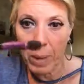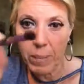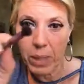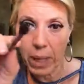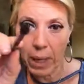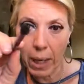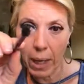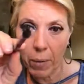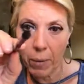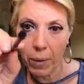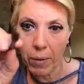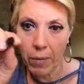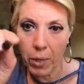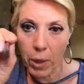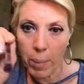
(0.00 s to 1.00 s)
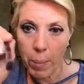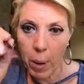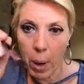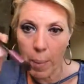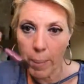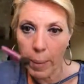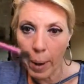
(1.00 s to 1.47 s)
I'm taking one of the
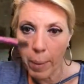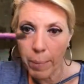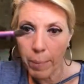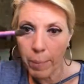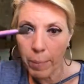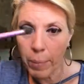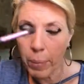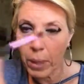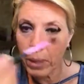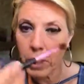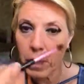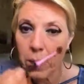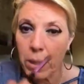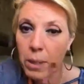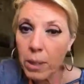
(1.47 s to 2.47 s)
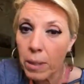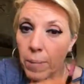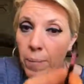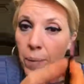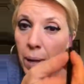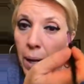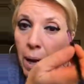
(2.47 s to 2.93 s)
pom-pom brushes,
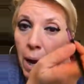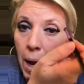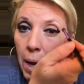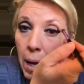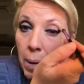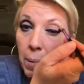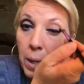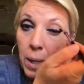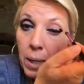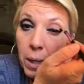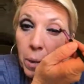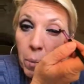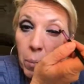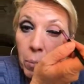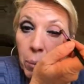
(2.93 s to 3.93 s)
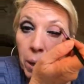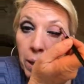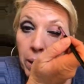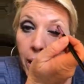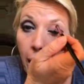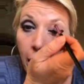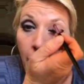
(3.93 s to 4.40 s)
and I'm gonna
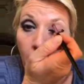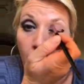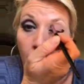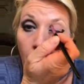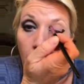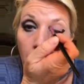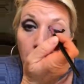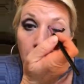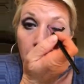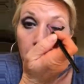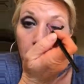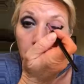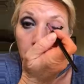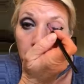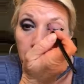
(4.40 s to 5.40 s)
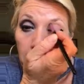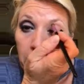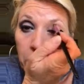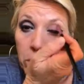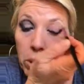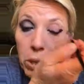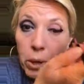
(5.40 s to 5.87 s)
bring that all the way up over
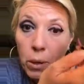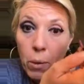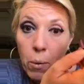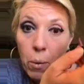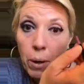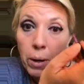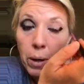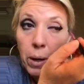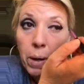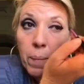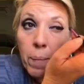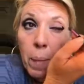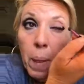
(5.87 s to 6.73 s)
here to the corner.